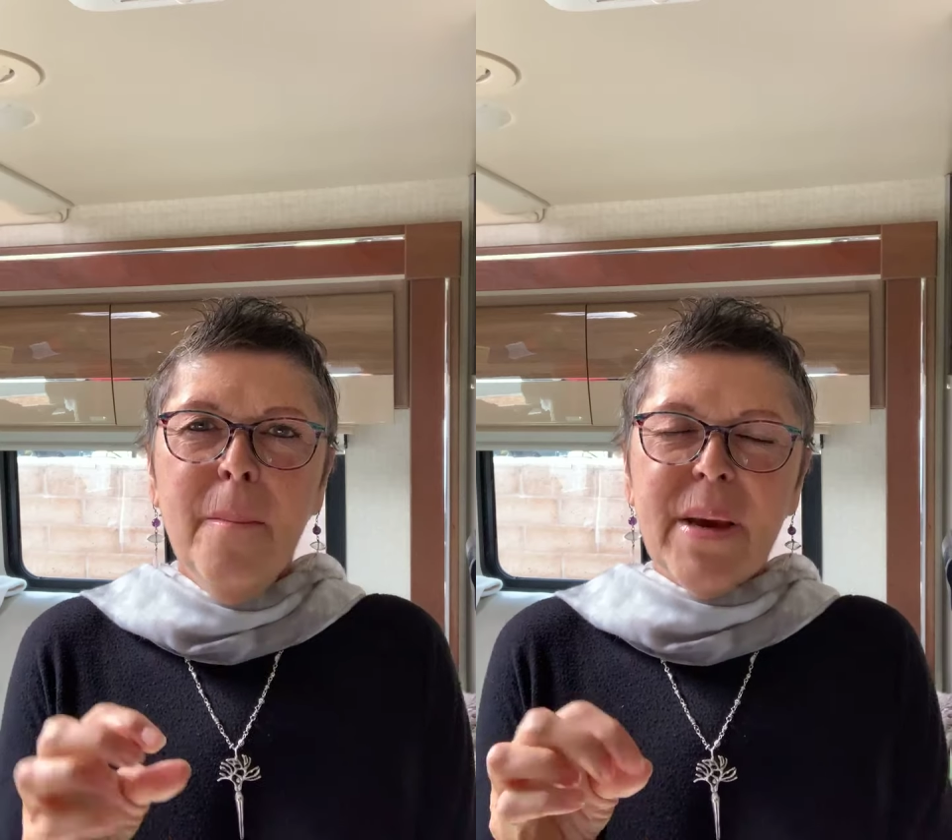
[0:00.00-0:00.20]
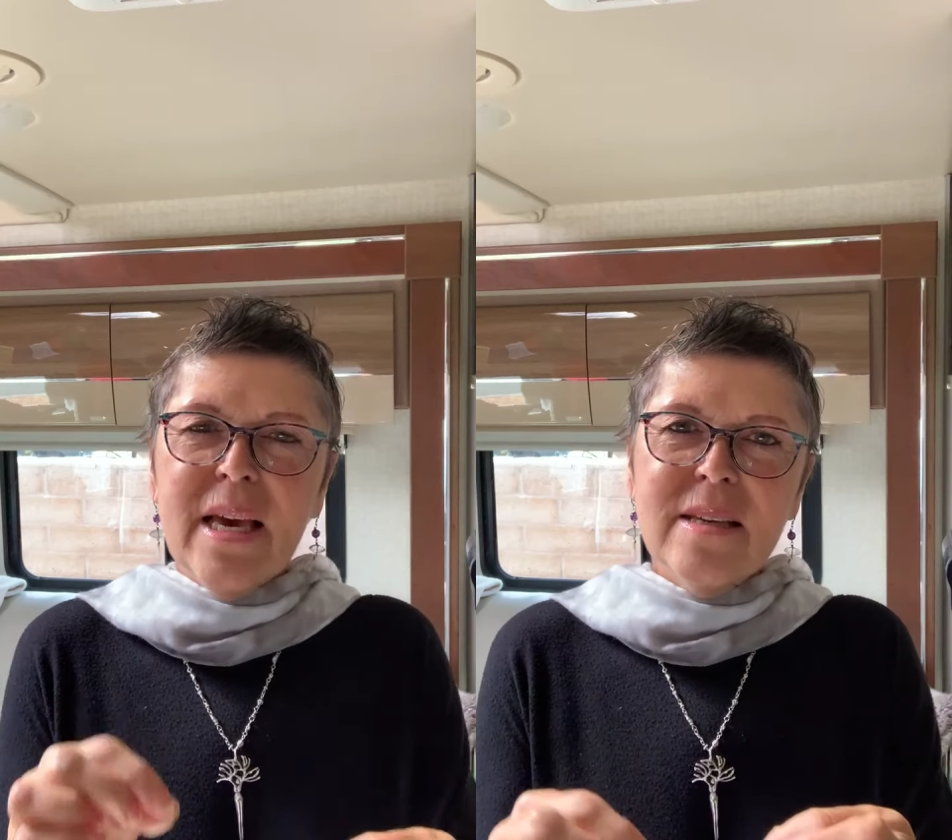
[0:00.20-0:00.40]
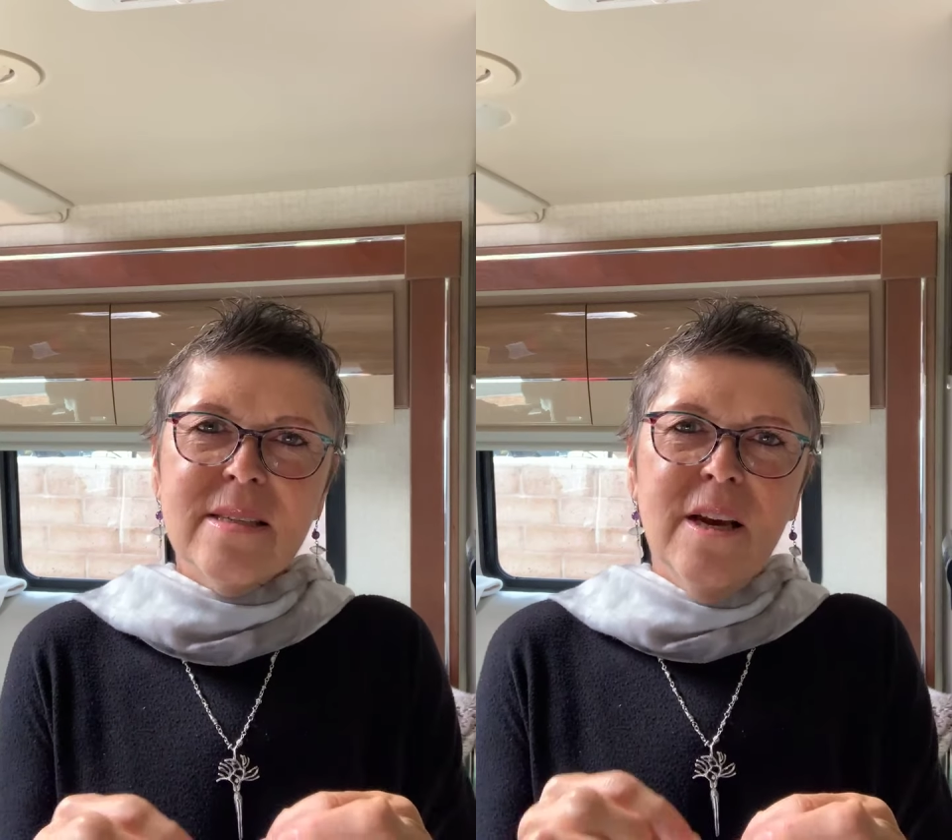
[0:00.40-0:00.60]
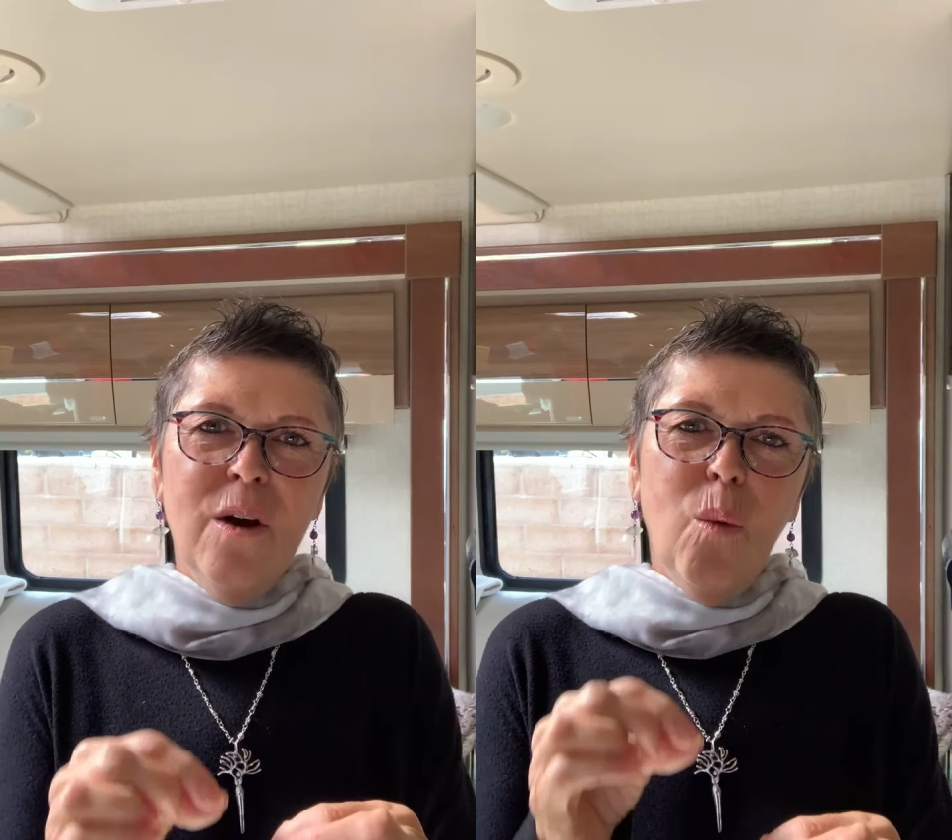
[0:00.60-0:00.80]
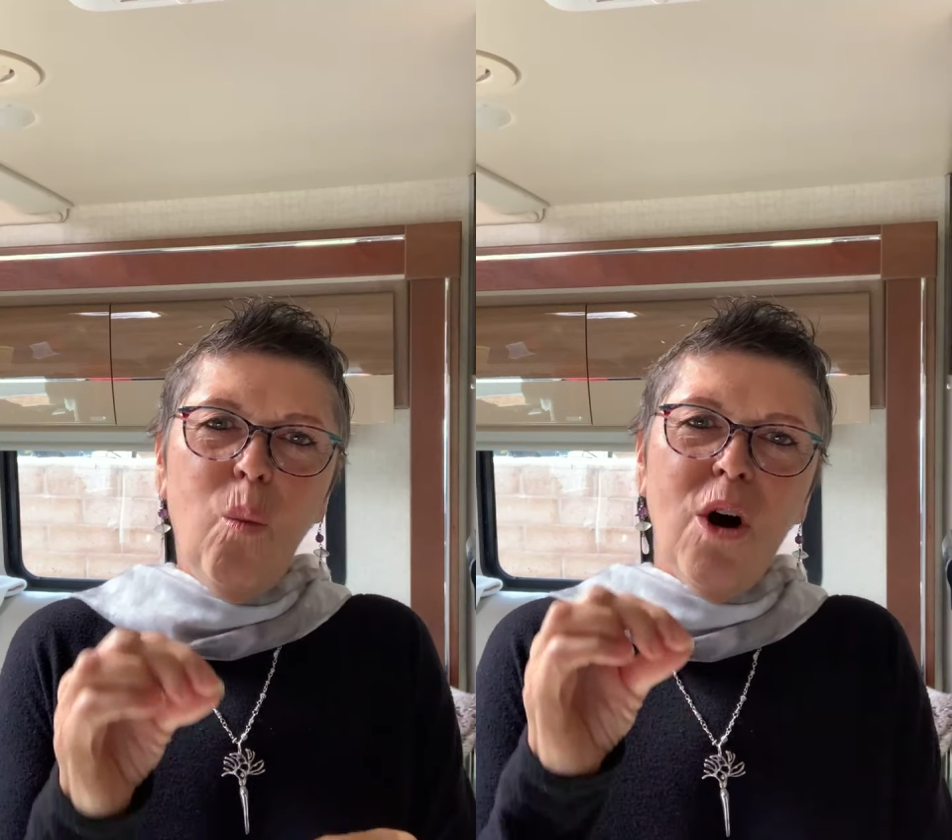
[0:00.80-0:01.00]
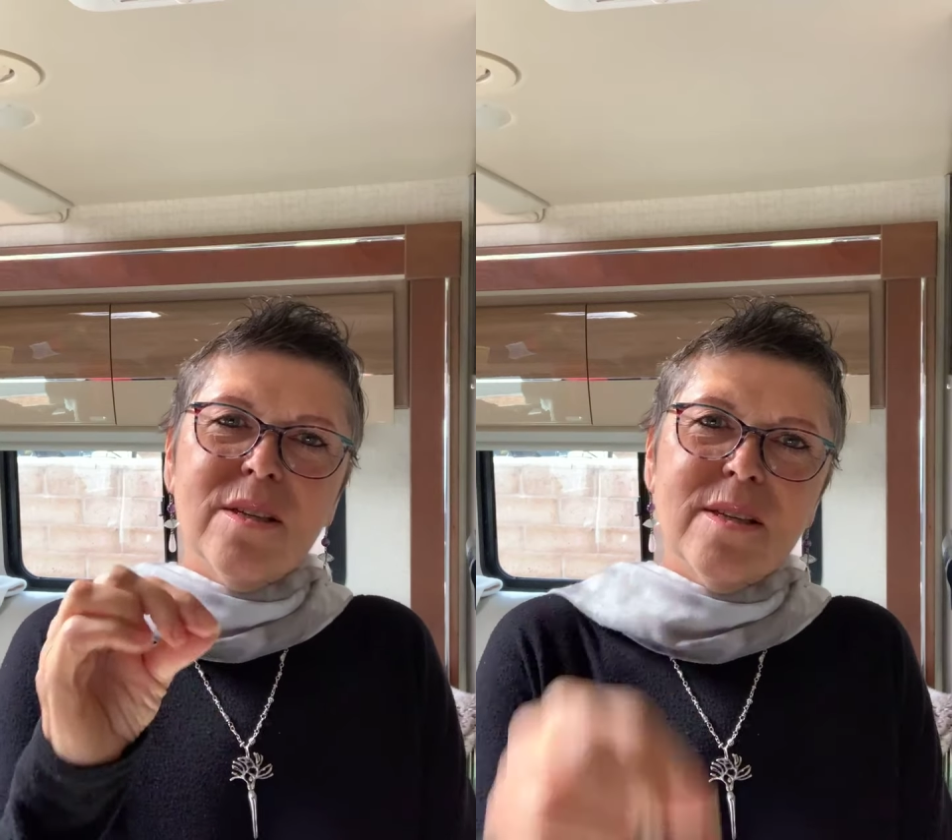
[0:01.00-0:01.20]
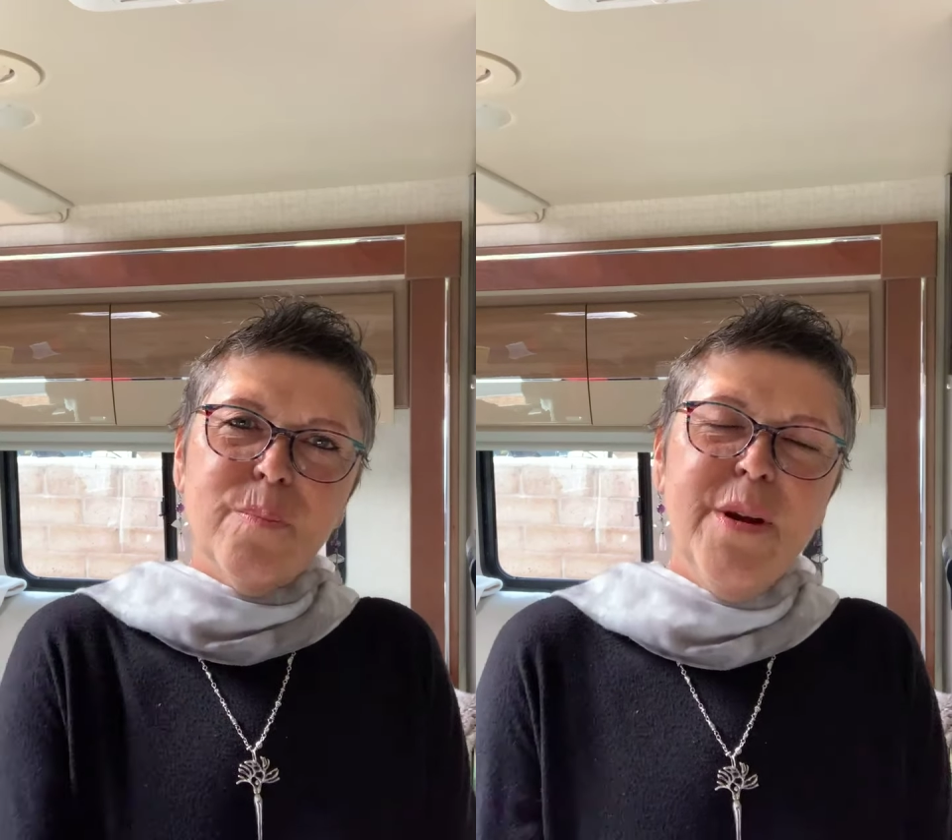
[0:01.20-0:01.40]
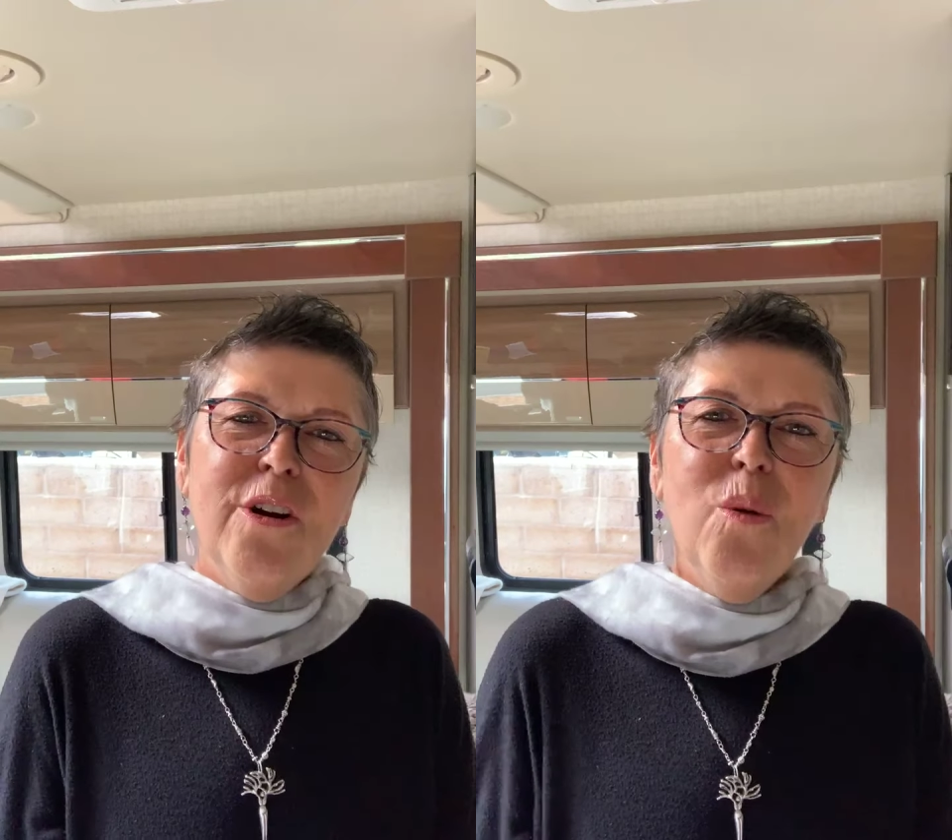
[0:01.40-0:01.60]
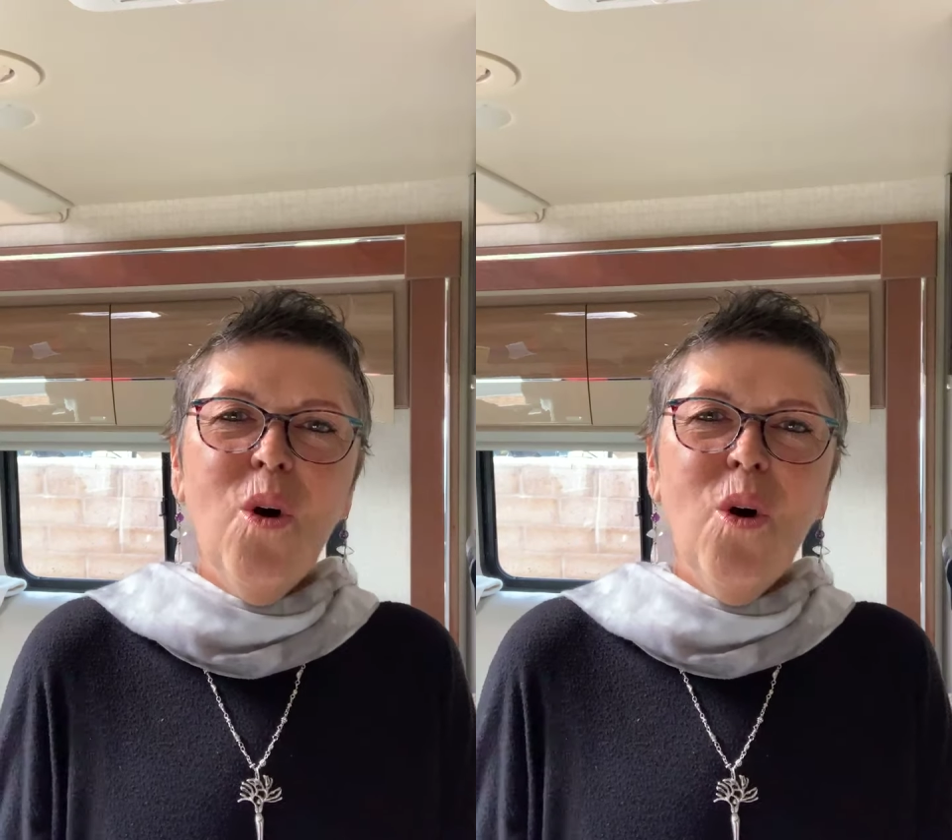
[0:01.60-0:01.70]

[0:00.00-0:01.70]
because what spirit